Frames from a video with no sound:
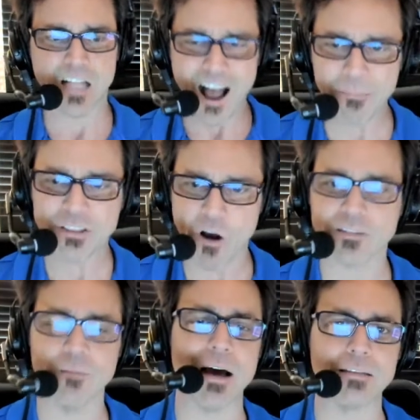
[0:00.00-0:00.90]
I'll be
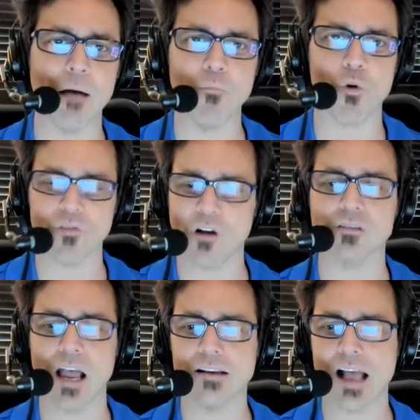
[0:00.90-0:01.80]
talking about that more, though,
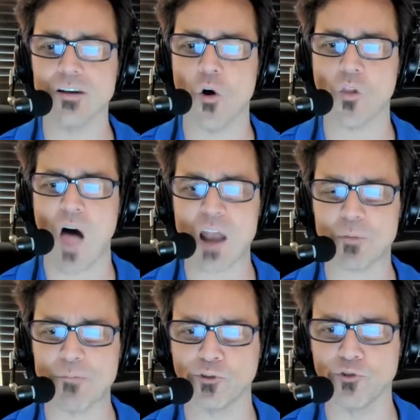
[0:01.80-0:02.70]
because I, I know a lot of
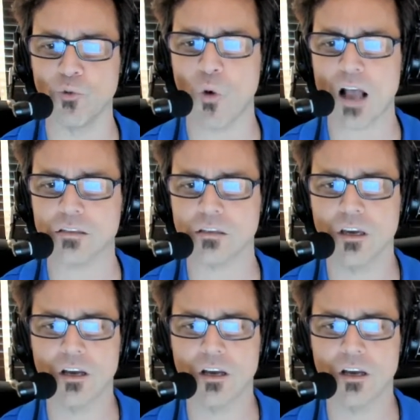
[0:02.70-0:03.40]
people that knew Wes.